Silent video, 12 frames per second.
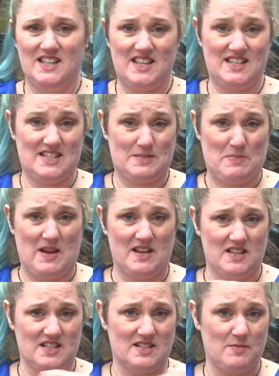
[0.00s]
This is better
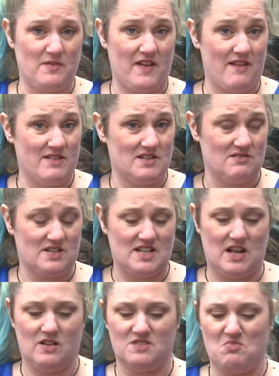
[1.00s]
than some of our indoor
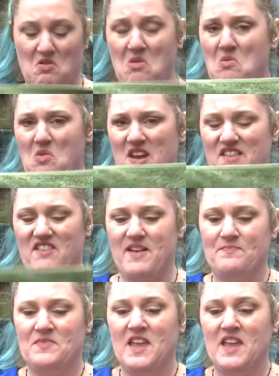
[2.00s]
towels, but whatever.